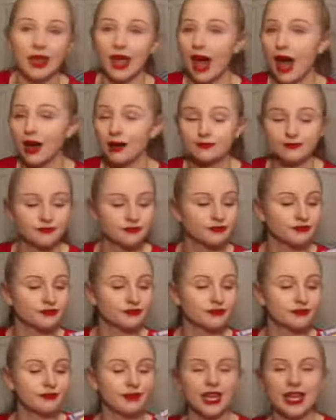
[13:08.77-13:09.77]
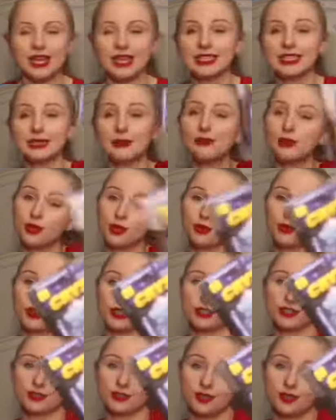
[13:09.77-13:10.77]
yeah, it's a blue
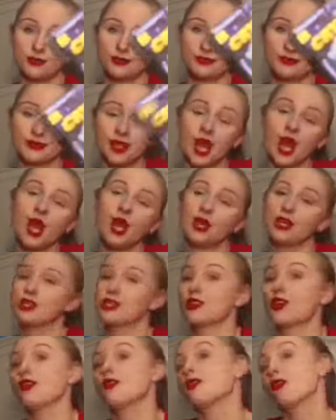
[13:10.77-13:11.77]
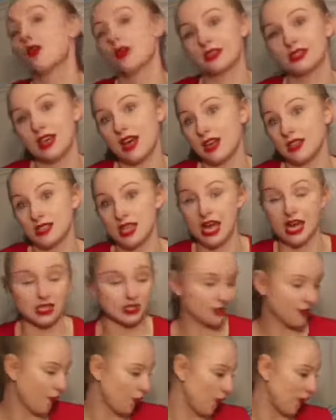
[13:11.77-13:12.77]
crystal so of course I had to
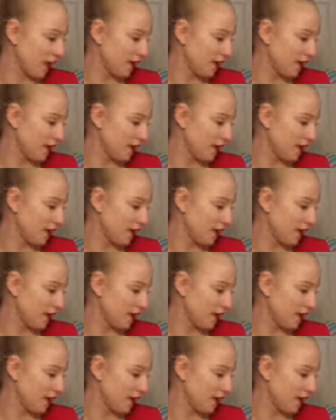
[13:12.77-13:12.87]
ask for